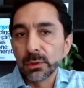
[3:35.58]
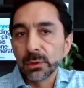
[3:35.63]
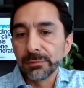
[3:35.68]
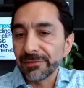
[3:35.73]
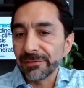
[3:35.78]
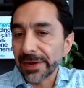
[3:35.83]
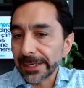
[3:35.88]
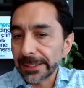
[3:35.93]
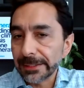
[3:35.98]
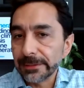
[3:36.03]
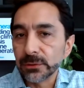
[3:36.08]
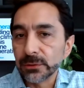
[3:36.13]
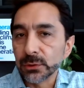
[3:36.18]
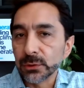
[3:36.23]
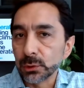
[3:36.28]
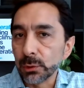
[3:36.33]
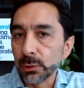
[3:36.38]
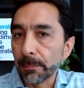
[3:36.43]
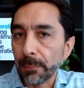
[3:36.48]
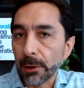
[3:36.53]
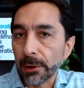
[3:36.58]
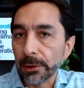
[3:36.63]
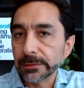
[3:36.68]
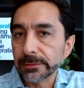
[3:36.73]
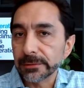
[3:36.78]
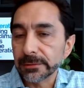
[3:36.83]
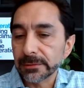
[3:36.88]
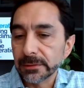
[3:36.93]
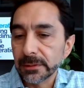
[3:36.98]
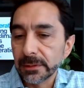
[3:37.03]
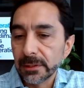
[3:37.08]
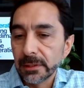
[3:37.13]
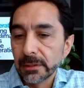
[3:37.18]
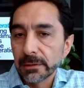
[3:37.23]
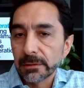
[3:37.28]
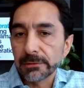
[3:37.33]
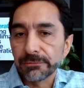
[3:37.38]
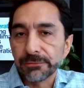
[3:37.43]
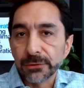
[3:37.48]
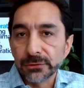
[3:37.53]
be divided into two parts.
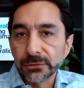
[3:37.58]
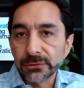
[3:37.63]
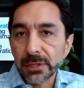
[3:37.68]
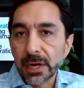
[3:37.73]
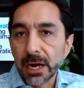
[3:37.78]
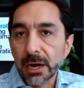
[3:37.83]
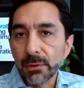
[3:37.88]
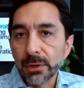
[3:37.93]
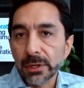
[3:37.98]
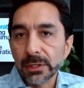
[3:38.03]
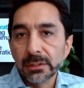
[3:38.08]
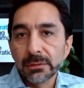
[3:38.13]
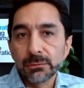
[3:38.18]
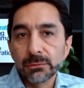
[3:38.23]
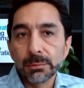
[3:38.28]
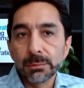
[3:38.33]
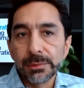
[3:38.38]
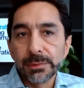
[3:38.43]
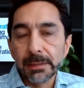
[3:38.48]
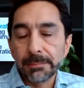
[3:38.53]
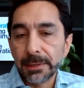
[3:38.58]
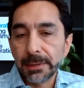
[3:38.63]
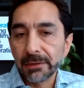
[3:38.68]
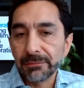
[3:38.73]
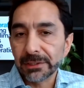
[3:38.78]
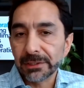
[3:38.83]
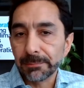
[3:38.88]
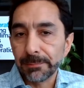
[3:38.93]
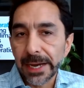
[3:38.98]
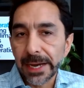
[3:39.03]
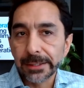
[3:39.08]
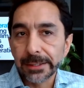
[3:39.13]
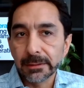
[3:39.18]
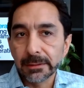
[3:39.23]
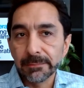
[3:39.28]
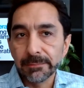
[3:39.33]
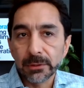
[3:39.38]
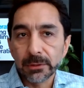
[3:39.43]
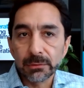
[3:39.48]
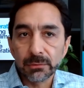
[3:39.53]
The first hour will be a public
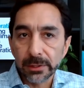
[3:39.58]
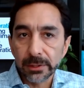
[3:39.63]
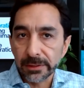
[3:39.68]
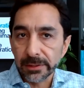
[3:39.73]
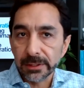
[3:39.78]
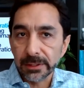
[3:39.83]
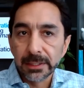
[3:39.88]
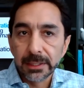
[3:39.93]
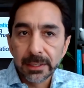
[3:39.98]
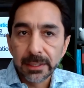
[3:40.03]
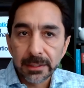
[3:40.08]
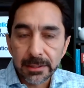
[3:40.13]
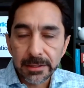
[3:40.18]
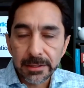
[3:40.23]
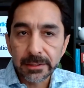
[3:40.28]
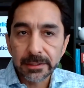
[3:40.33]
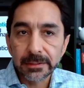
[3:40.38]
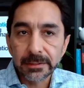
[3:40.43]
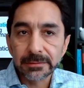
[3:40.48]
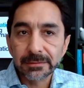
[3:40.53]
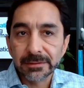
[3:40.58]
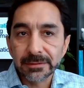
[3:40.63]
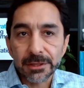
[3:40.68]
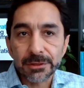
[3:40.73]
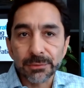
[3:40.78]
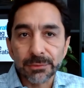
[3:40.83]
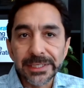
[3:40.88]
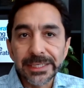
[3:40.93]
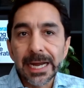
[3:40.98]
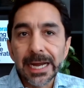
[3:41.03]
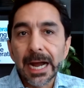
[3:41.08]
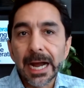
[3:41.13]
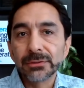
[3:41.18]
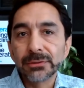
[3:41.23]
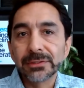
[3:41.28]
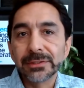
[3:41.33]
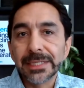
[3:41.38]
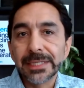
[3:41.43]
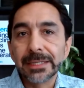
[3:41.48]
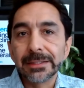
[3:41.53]
panel with these three
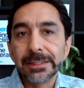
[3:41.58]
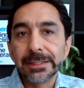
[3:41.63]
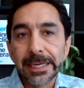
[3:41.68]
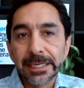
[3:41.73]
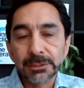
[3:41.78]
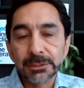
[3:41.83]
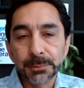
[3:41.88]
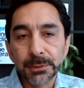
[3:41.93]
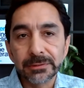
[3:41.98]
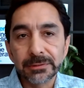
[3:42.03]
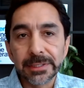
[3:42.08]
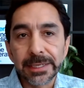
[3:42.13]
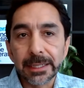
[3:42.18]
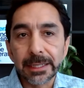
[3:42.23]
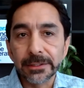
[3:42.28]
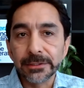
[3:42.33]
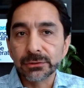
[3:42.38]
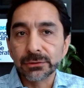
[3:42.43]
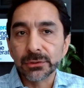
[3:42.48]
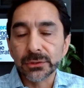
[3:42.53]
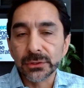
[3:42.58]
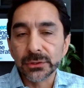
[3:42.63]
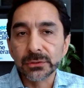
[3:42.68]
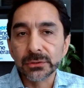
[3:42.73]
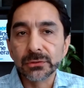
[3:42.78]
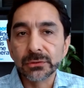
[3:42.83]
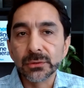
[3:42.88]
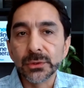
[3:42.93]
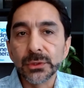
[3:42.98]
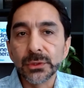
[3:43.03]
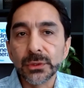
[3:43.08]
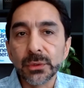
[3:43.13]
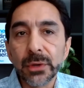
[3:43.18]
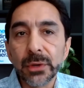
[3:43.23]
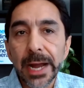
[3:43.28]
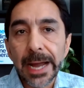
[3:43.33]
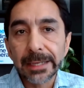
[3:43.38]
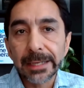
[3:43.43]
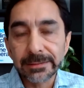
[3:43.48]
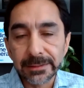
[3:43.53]
outstanding experts that I'll introduce to you
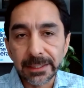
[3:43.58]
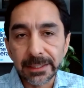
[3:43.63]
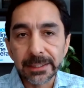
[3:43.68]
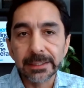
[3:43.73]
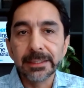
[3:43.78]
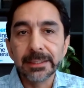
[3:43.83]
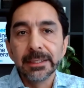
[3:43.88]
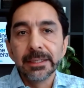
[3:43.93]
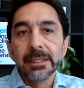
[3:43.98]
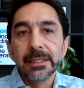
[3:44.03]
as I